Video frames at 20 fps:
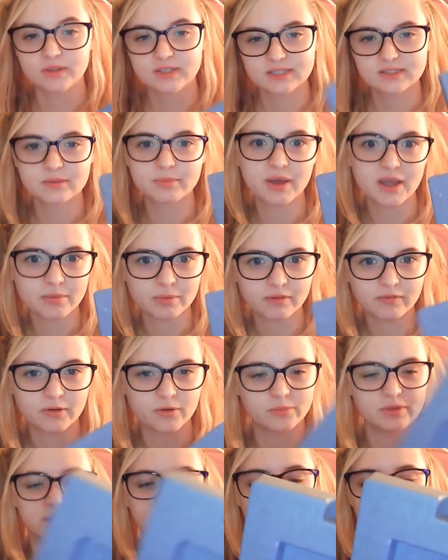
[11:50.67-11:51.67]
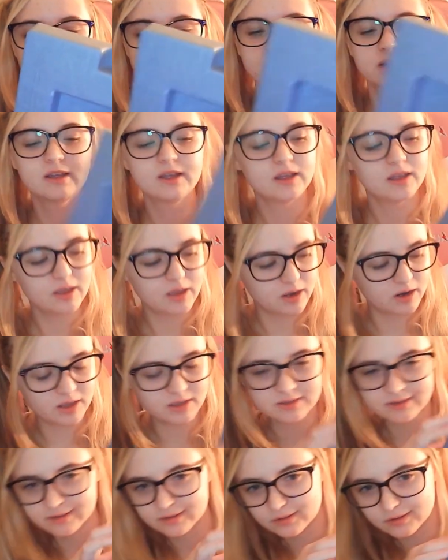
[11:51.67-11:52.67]
This is the paper foam it came in. And it
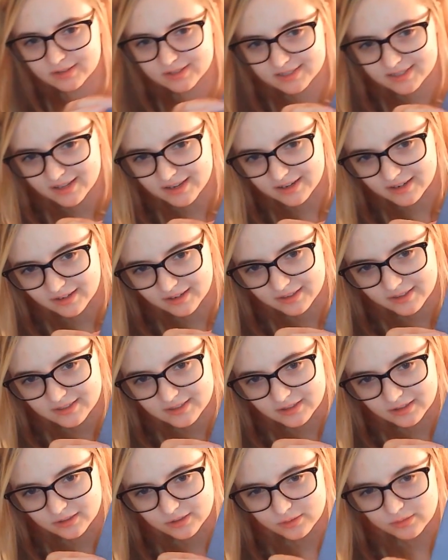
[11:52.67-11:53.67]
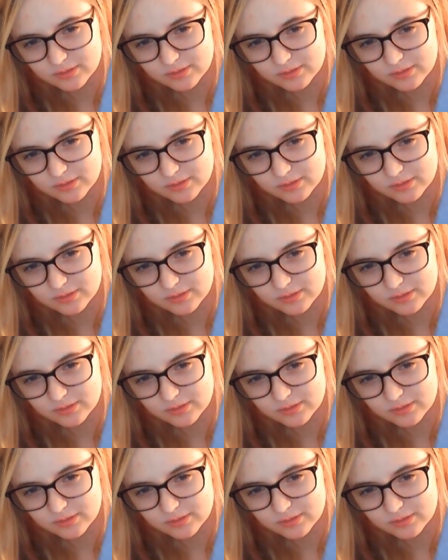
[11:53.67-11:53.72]
has like a little design in it. That's kind of cute.